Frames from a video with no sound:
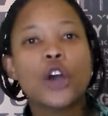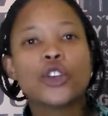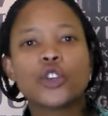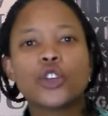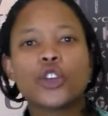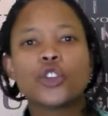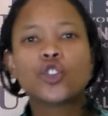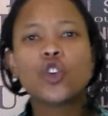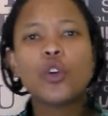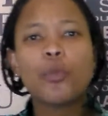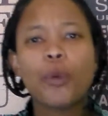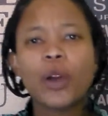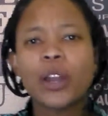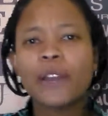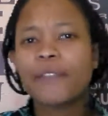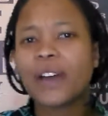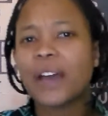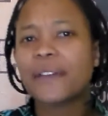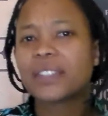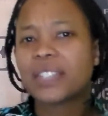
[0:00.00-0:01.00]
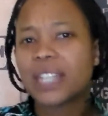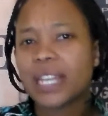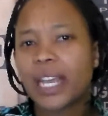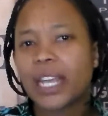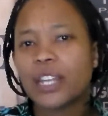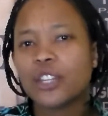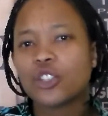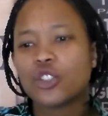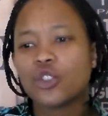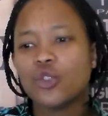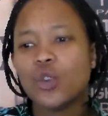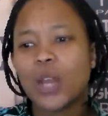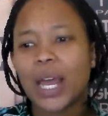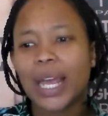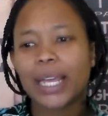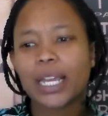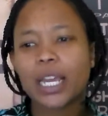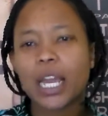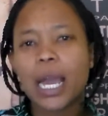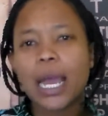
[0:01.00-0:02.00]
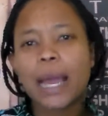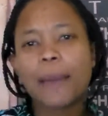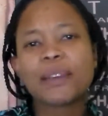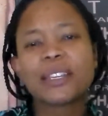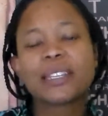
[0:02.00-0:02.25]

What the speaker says: So the 2.5 seconds you like